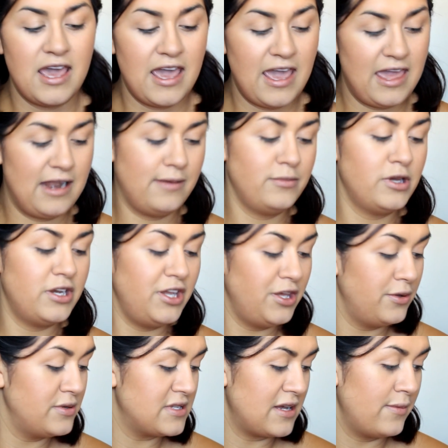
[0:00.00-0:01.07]
and I'm going to
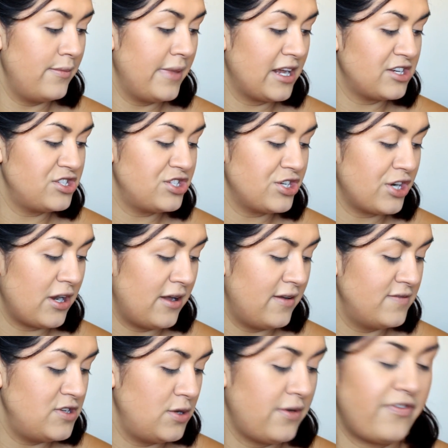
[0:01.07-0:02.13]
use a mixture
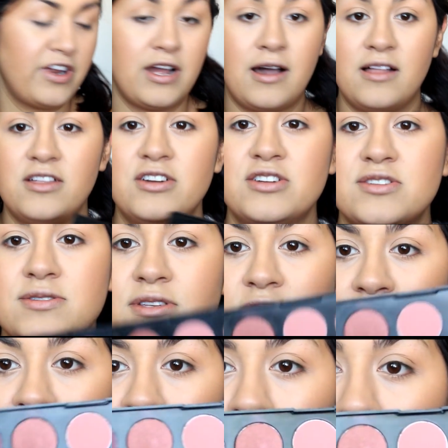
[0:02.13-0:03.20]
of two different colors.
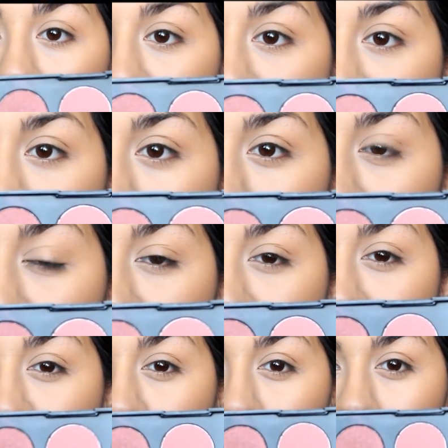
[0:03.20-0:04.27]
One is going to be this
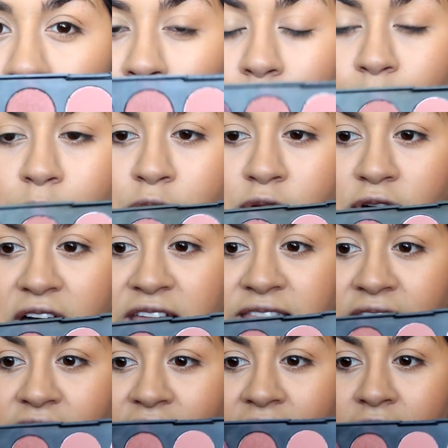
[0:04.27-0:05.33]
dark purple, and
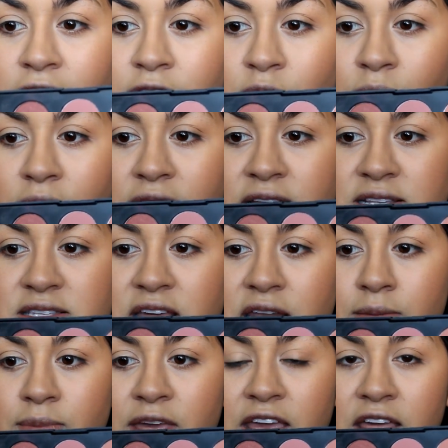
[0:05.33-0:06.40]
then the other one is
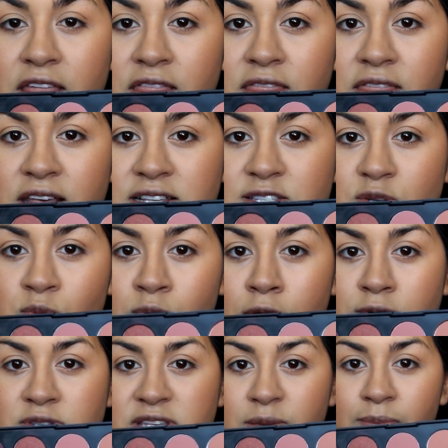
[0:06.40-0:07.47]
going to be this
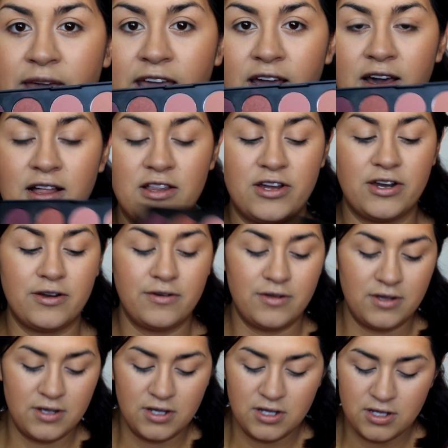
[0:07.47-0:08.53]
rosy pink color.
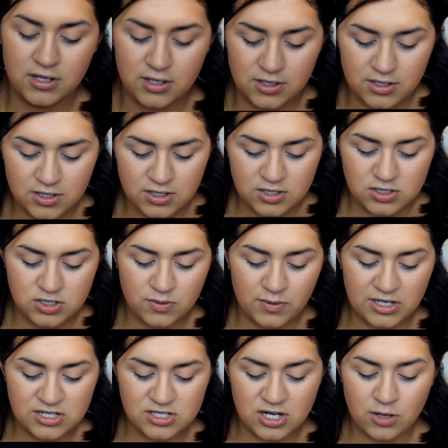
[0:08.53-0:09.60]
So I'm
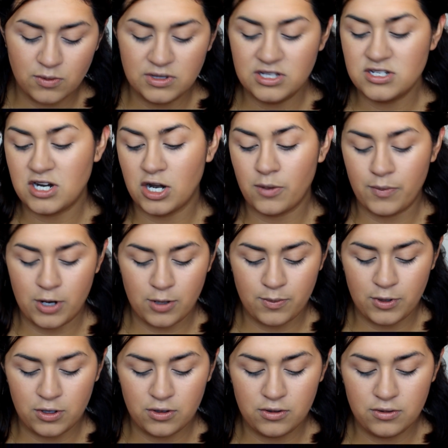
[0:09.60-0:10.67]
going to start with the dark
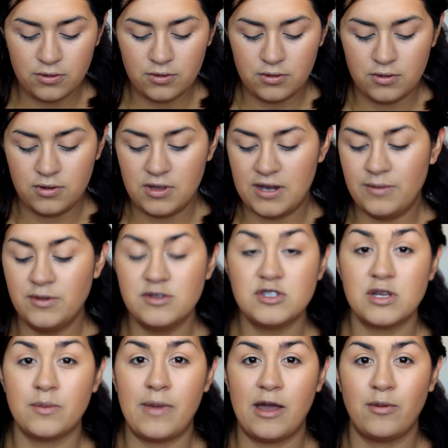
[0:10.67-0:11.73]
purple, and I'm
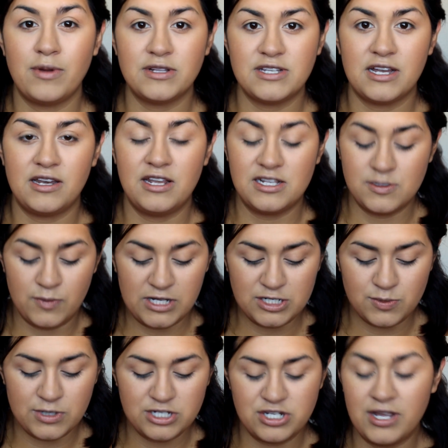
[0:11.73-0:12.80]
using my Real Techniques blush
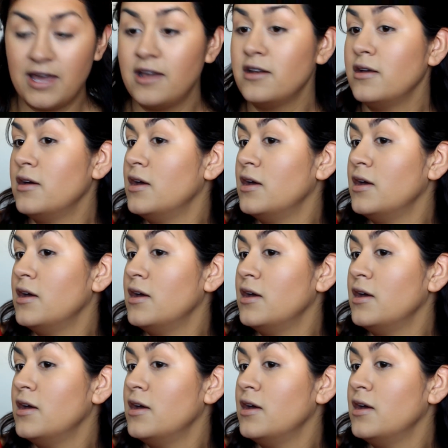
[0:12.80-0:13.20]
brush again,